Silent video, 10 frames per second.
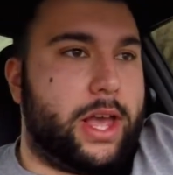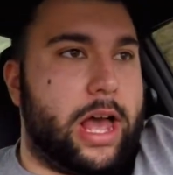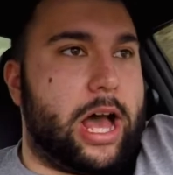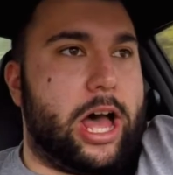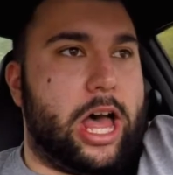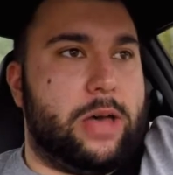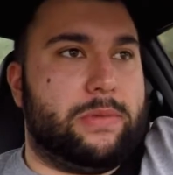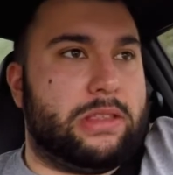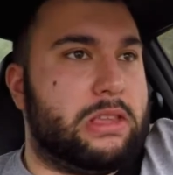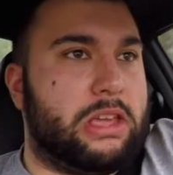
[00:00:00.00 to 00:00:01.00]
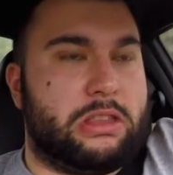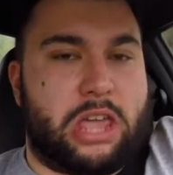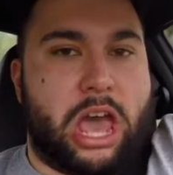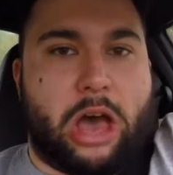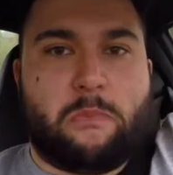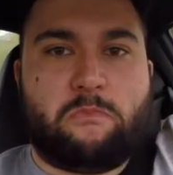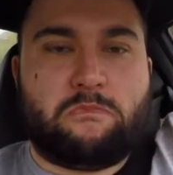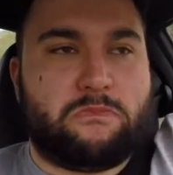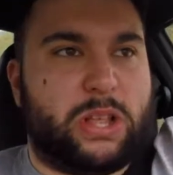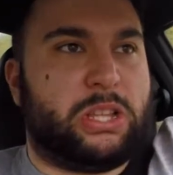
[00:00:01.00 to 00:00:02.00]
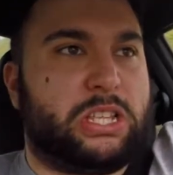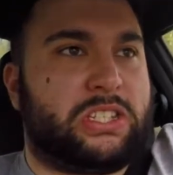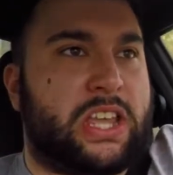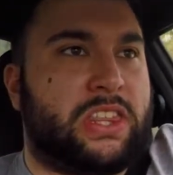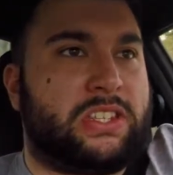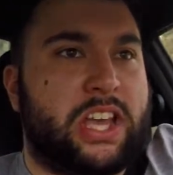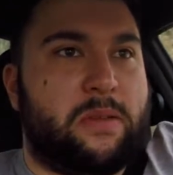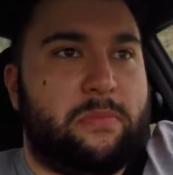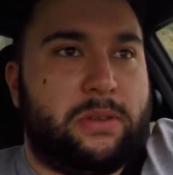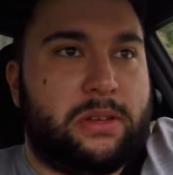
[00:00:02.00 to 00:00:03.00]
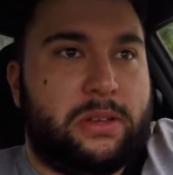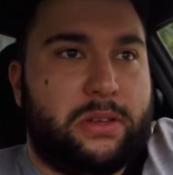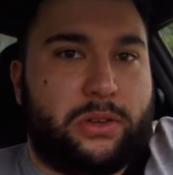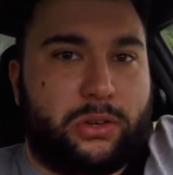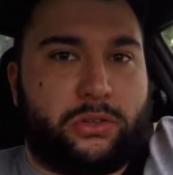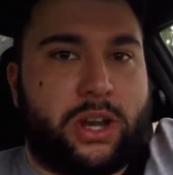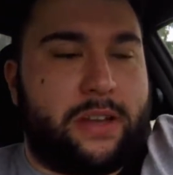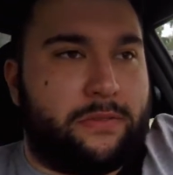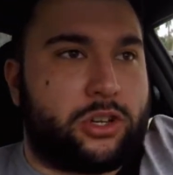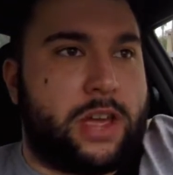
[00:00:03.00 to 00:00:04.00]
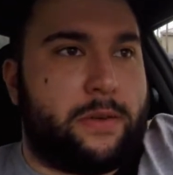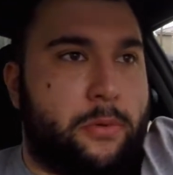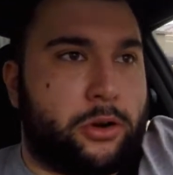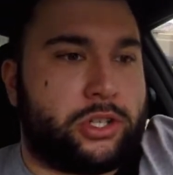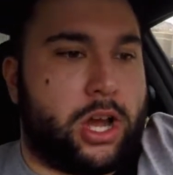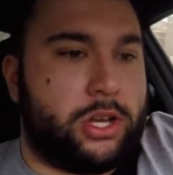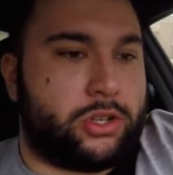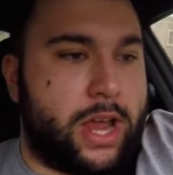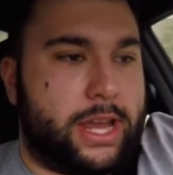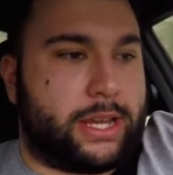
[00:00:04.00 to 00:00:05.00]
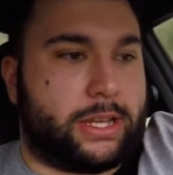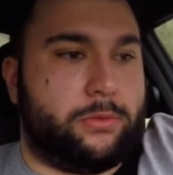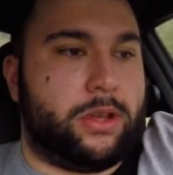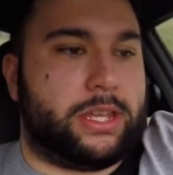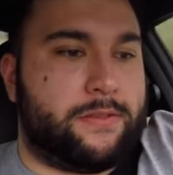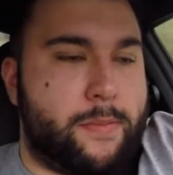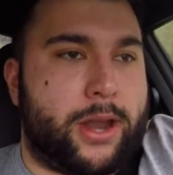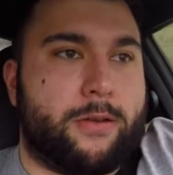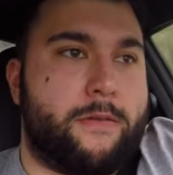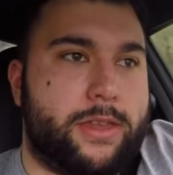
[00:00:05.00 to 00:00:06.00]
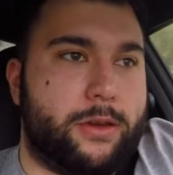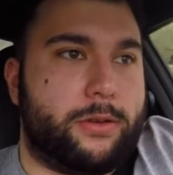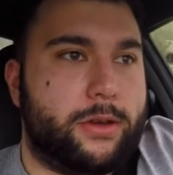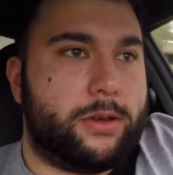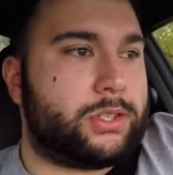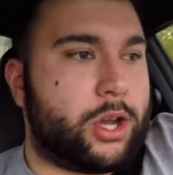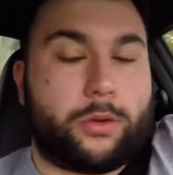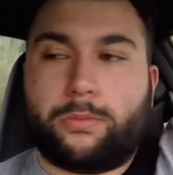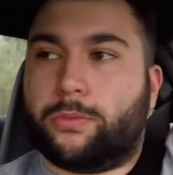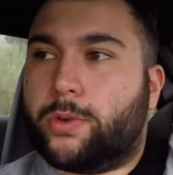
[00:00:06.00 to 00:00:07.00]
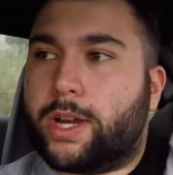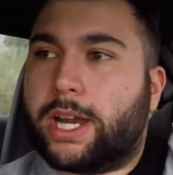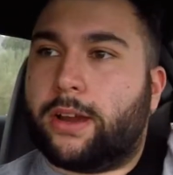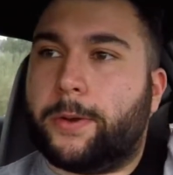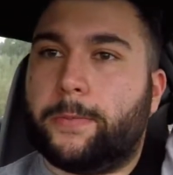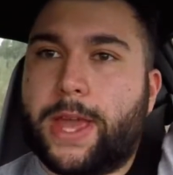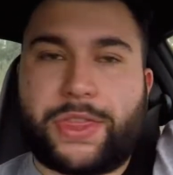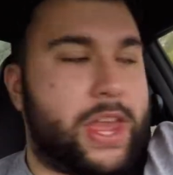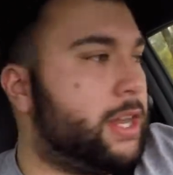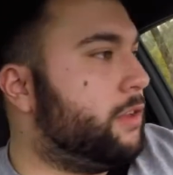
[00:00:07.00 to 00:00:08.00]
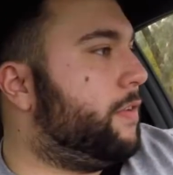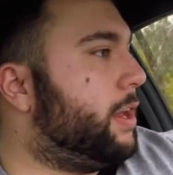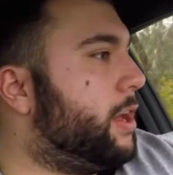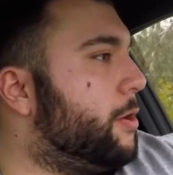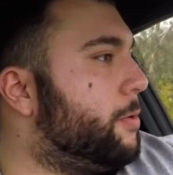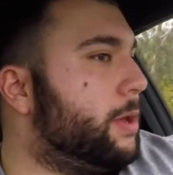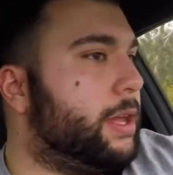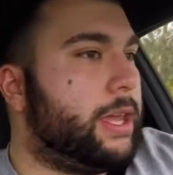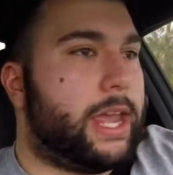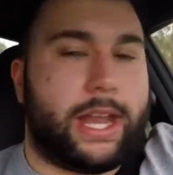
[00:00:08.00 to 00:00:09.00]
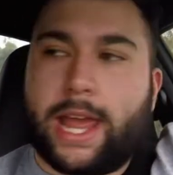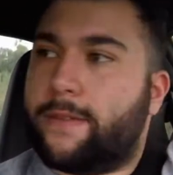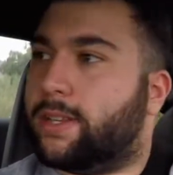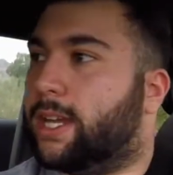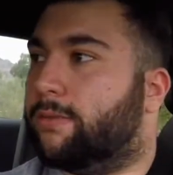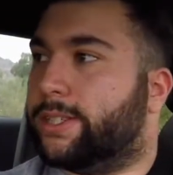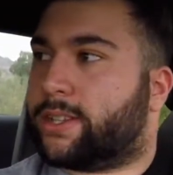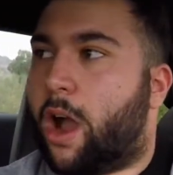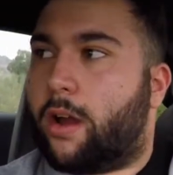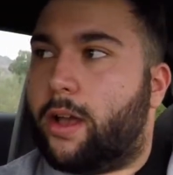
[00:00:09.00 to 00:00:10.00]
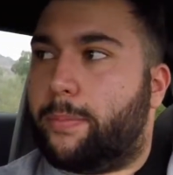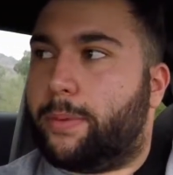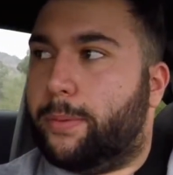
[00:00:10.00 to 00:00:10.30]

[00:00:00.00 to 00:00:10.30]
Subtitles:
And yeah, let's set this up. I'll drive a Porsche on track. I can really give a better review. So we're here at the end of the video, and I have to give this car up.